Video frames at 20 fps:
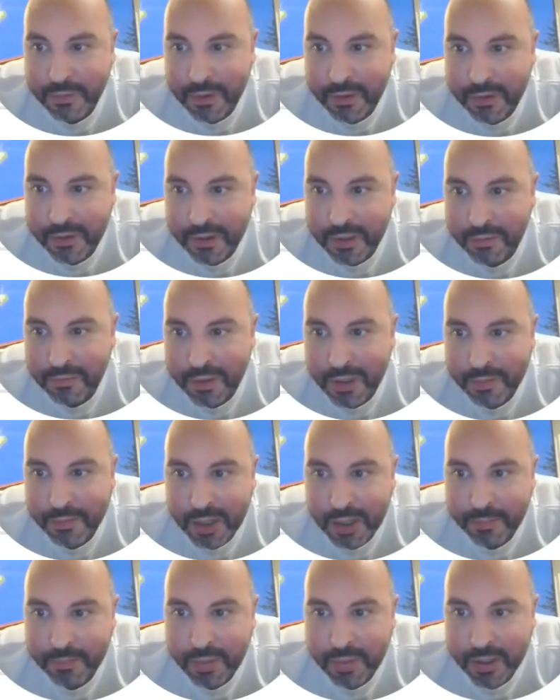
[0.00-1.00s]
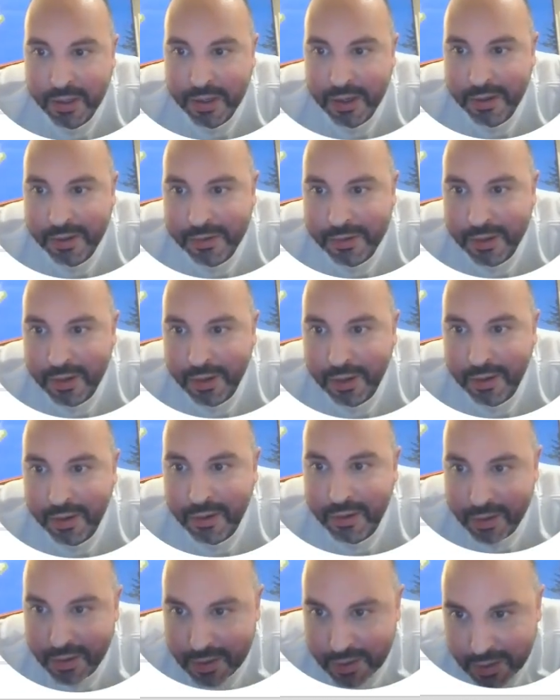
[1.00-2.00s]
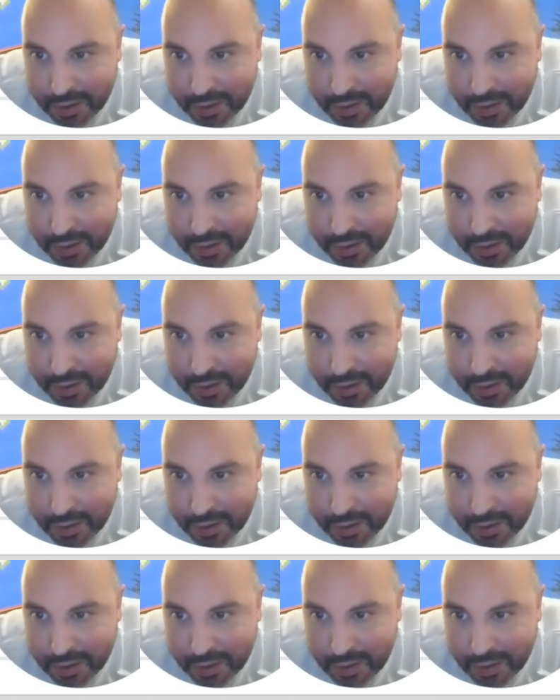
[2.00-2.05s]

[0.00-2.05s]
of all, let's get rid of my big ass head.